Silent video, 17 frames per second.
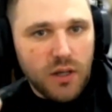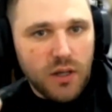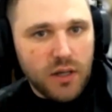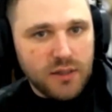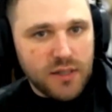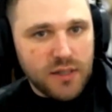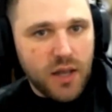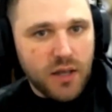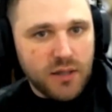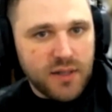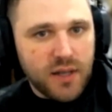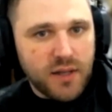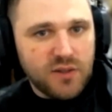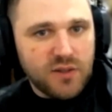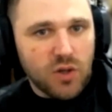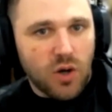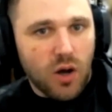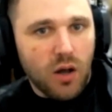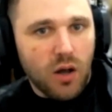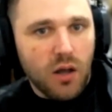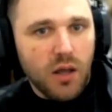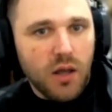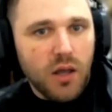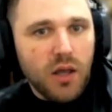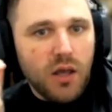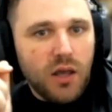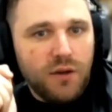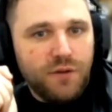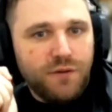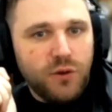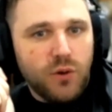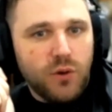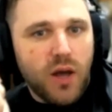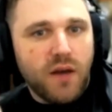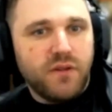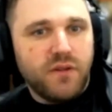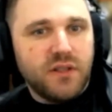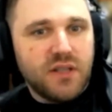as I saw, if you have